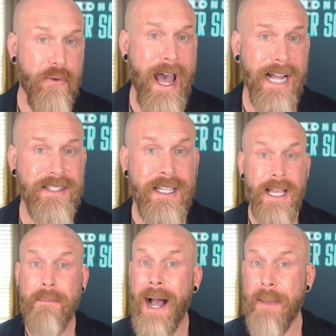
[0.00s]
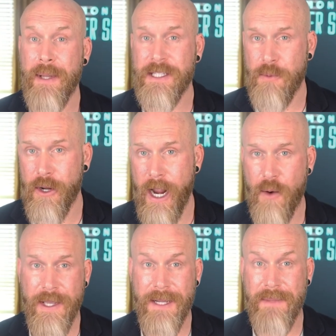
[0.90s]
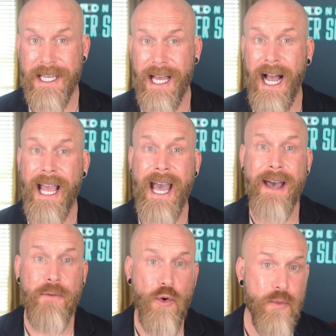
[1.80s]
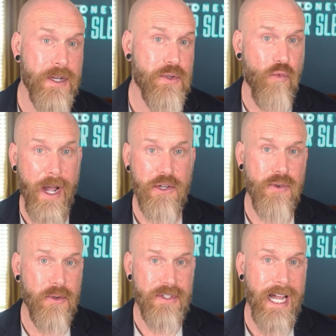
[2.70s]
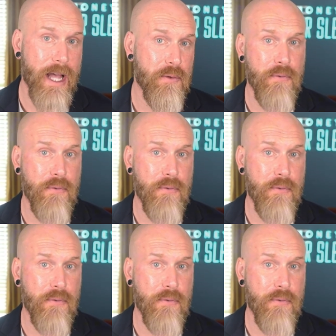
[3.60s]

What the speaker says: fact, in my Pittsburgh Airbnb, I have Uma's retro style